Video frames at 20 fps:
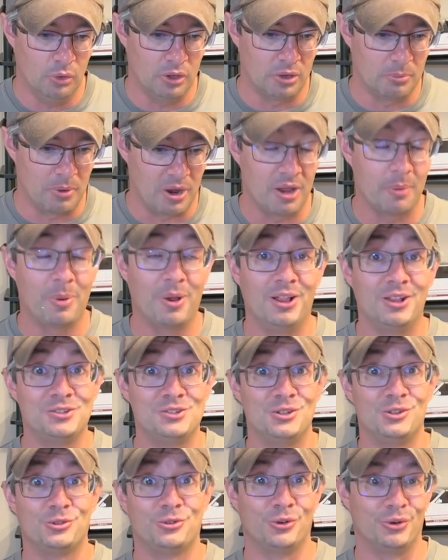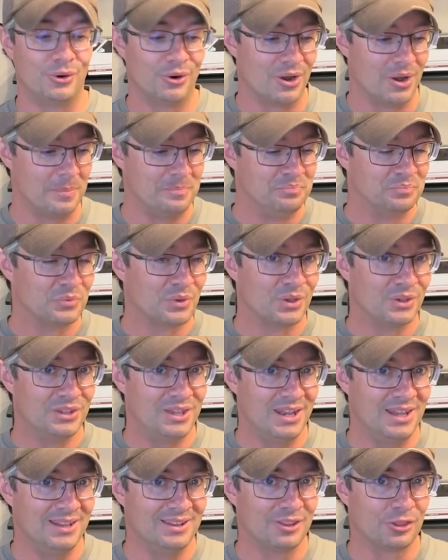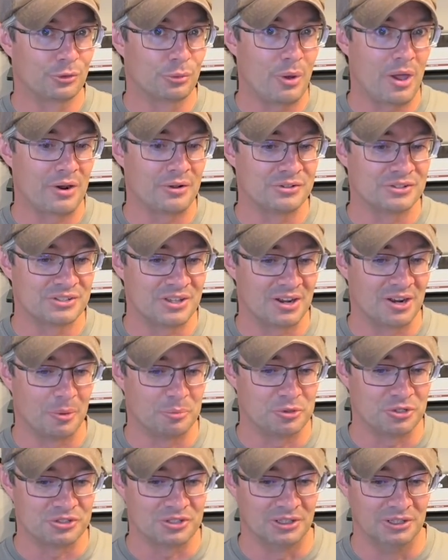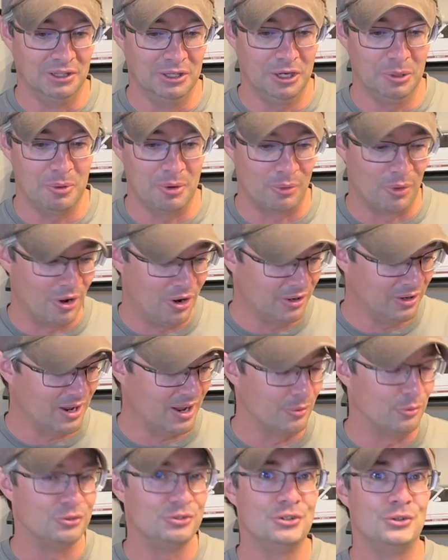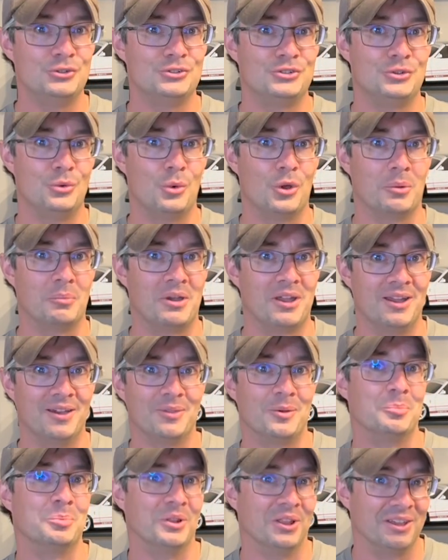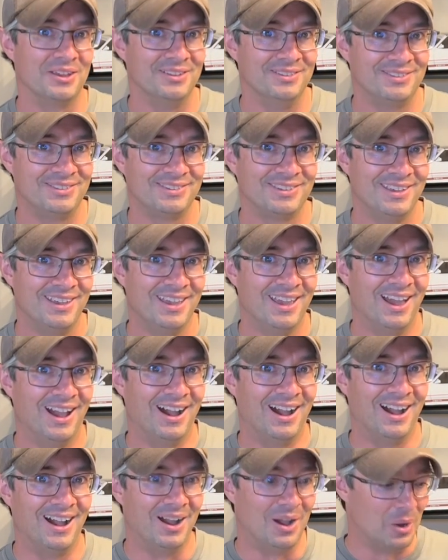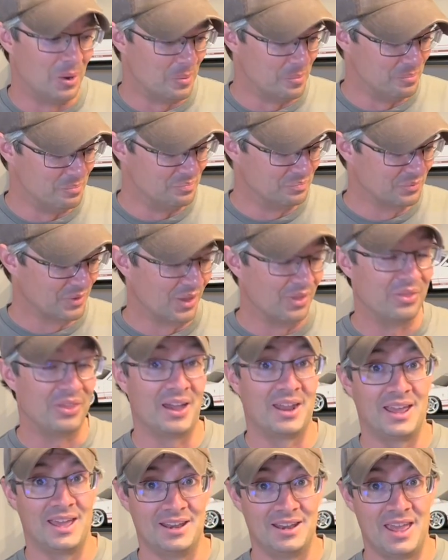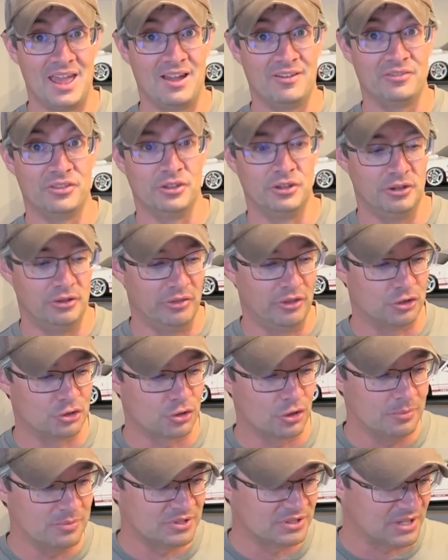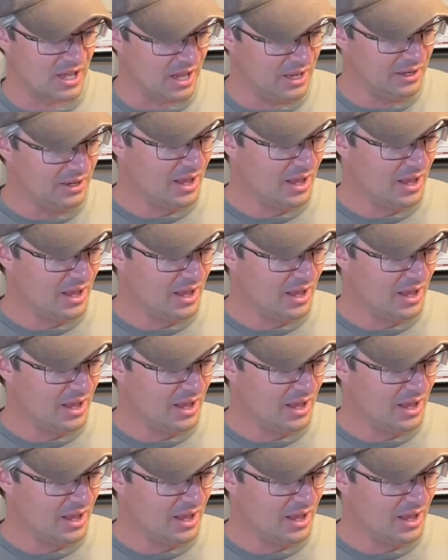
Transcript: And my apologies for getting the throttle set up just a little bit wrong. I was used to one of my other planes that had to have the trim set.